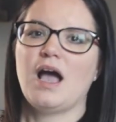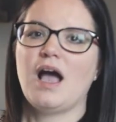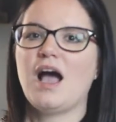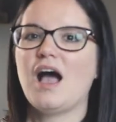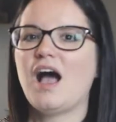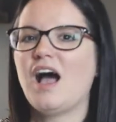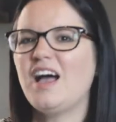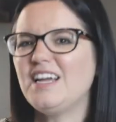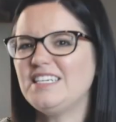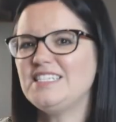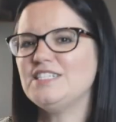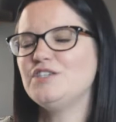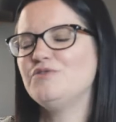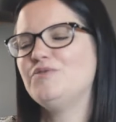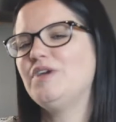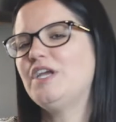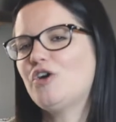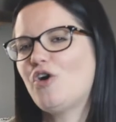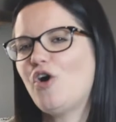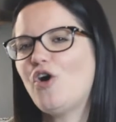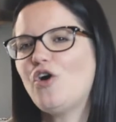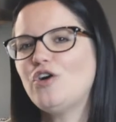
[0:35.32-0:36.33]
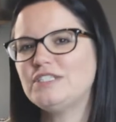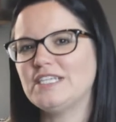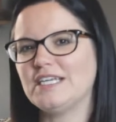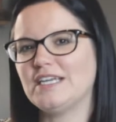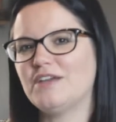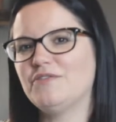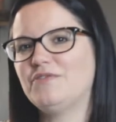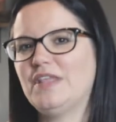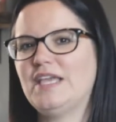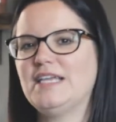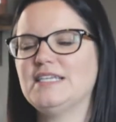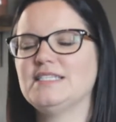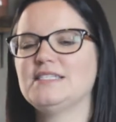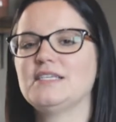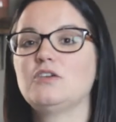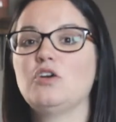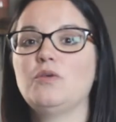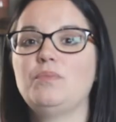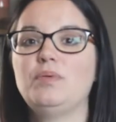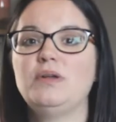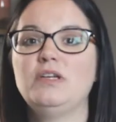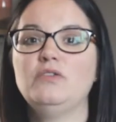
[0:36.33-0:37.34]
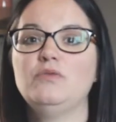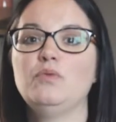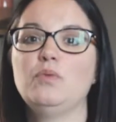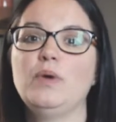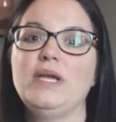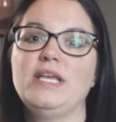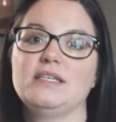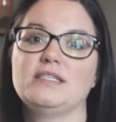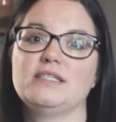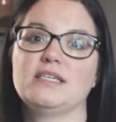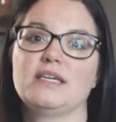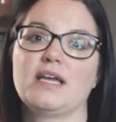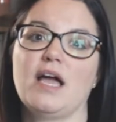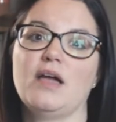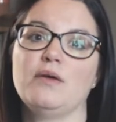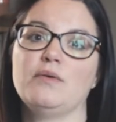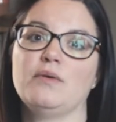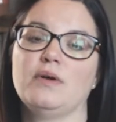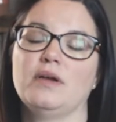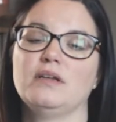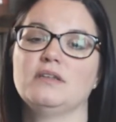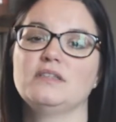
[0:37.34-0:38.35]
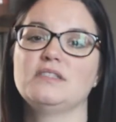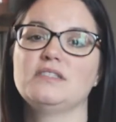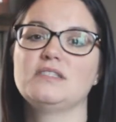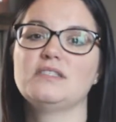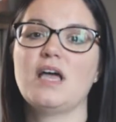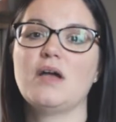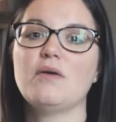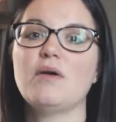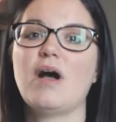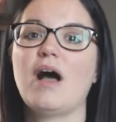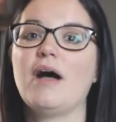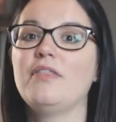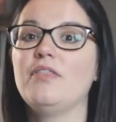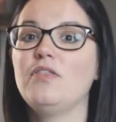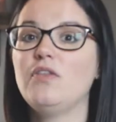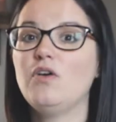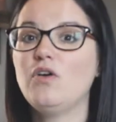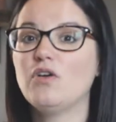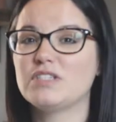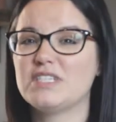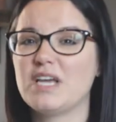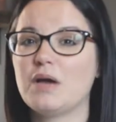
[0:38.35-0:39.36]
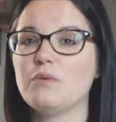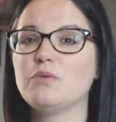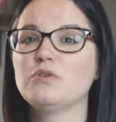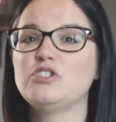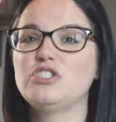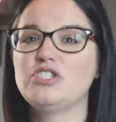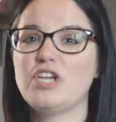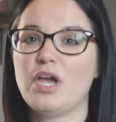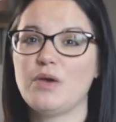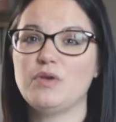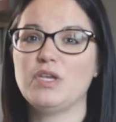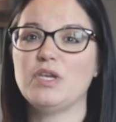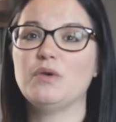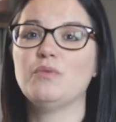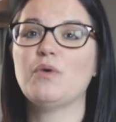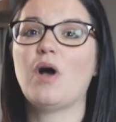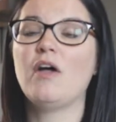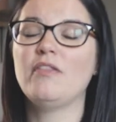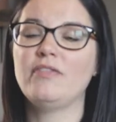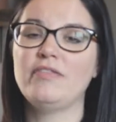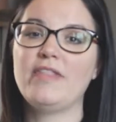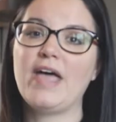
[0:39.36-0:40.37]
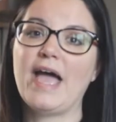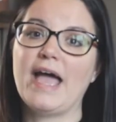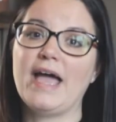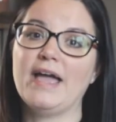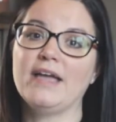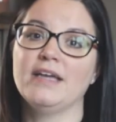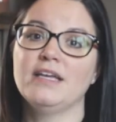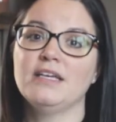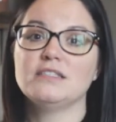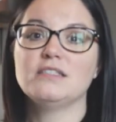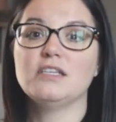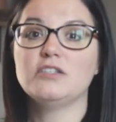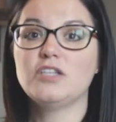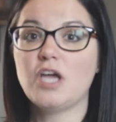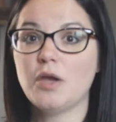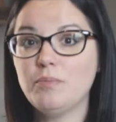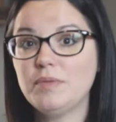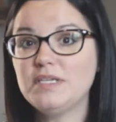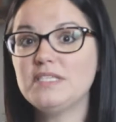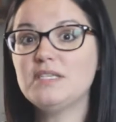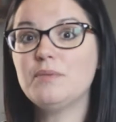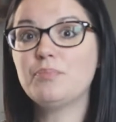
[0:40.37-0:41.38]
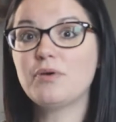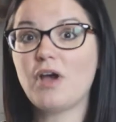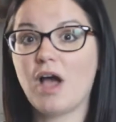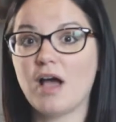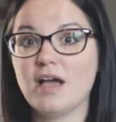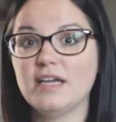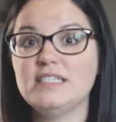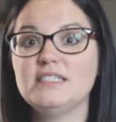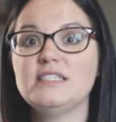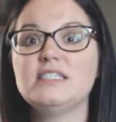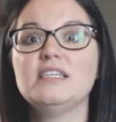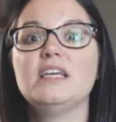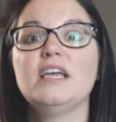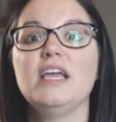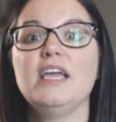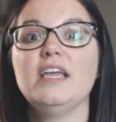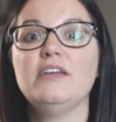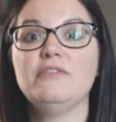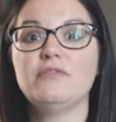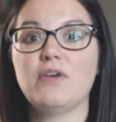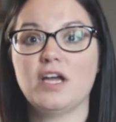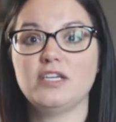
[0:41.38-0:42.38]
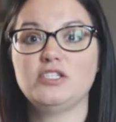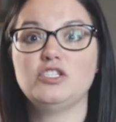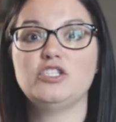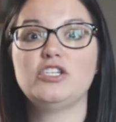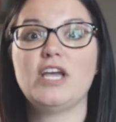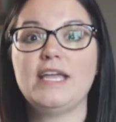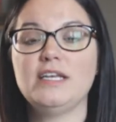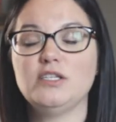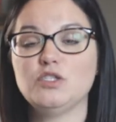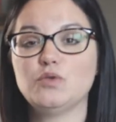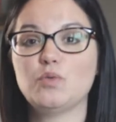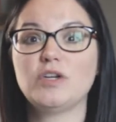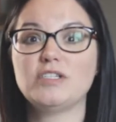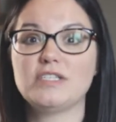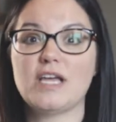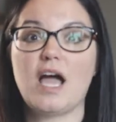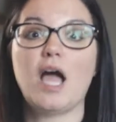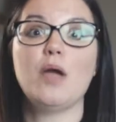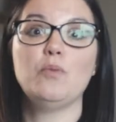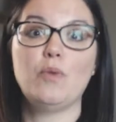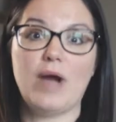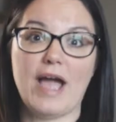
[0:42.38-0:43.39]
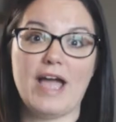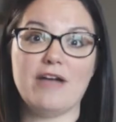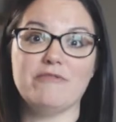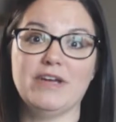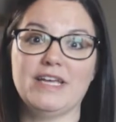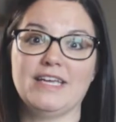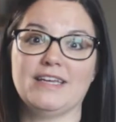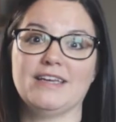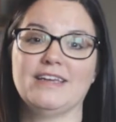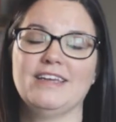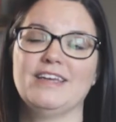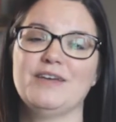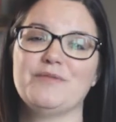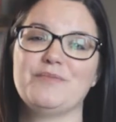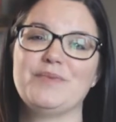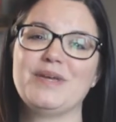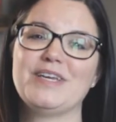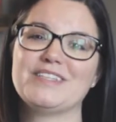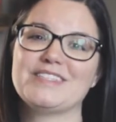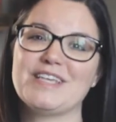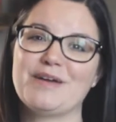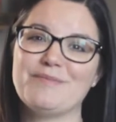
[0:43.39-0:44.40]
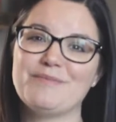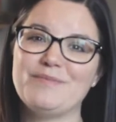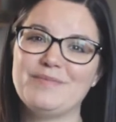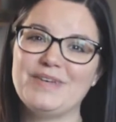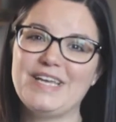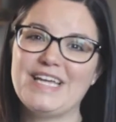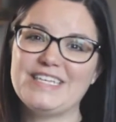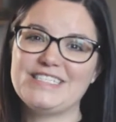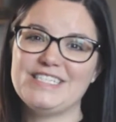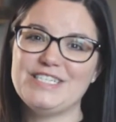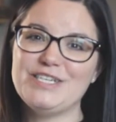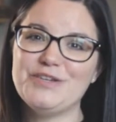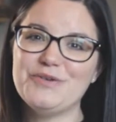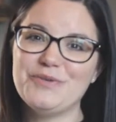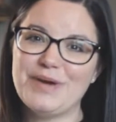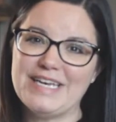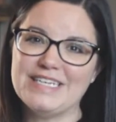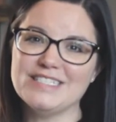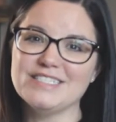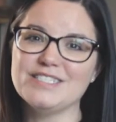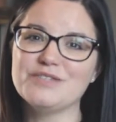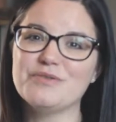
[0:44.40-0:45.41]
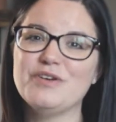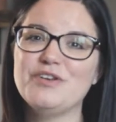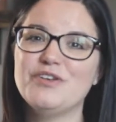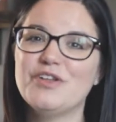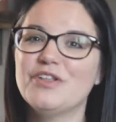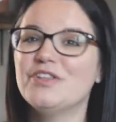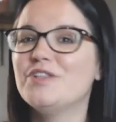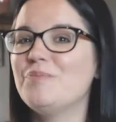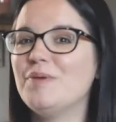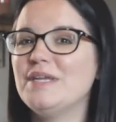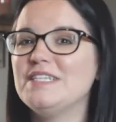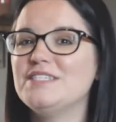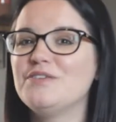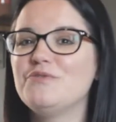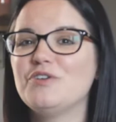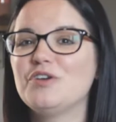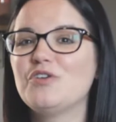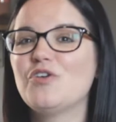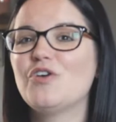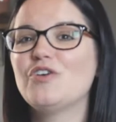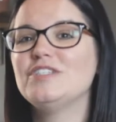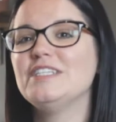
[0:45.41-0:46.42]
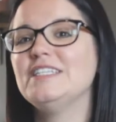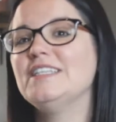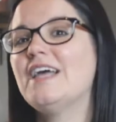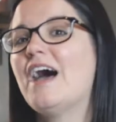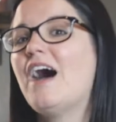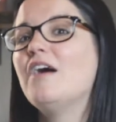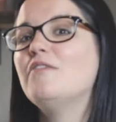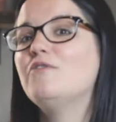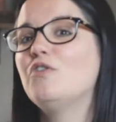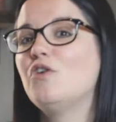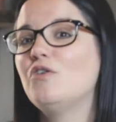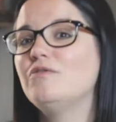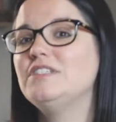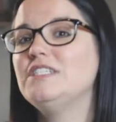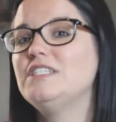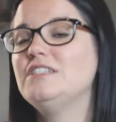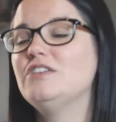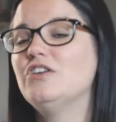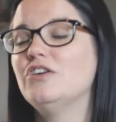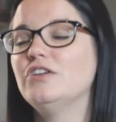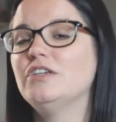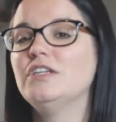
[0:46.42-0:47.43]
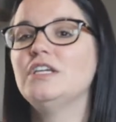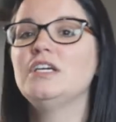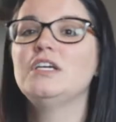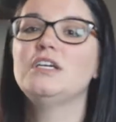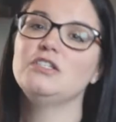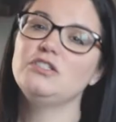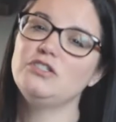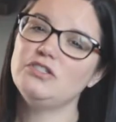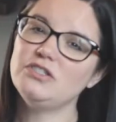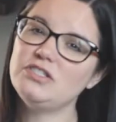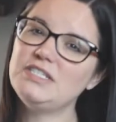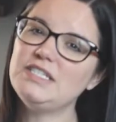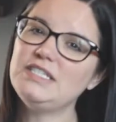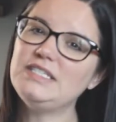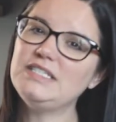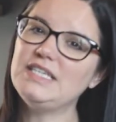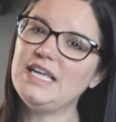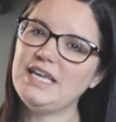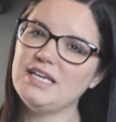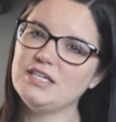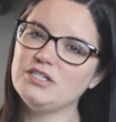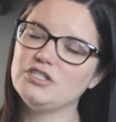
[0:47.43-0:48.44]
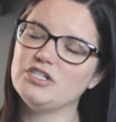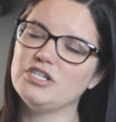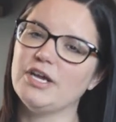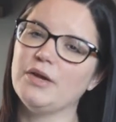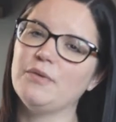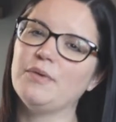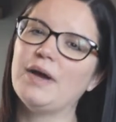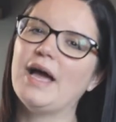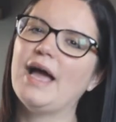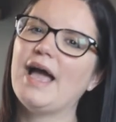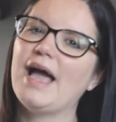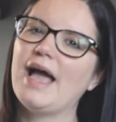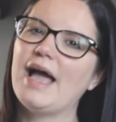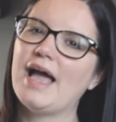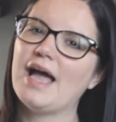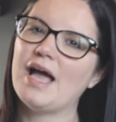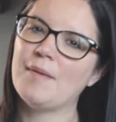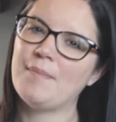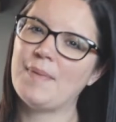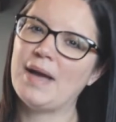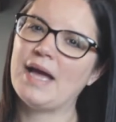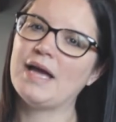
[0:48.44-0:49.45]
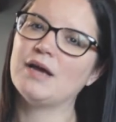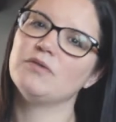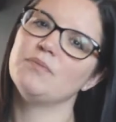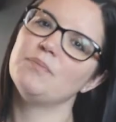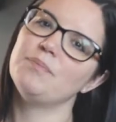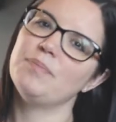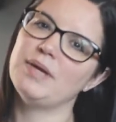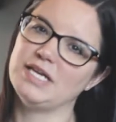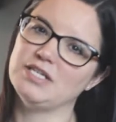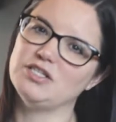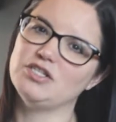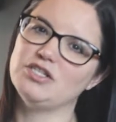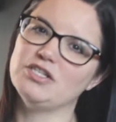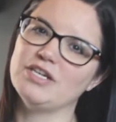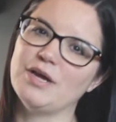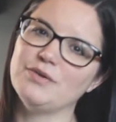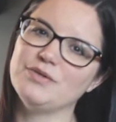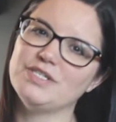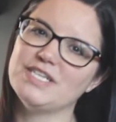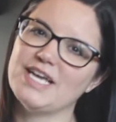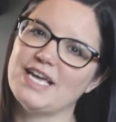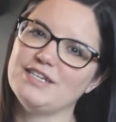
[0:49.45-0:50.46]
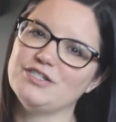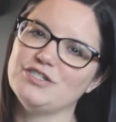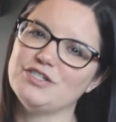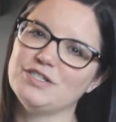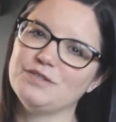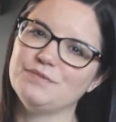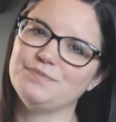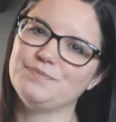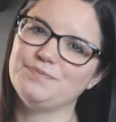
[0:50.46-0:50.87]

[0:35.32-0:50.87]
I did a recording of this a couple of weeks ago, so I thought I will show you on there. So don't be surprised if I change what I'm wearing, because I'm letting you into another bit of recording that I've already done just to teach you about pitch notation.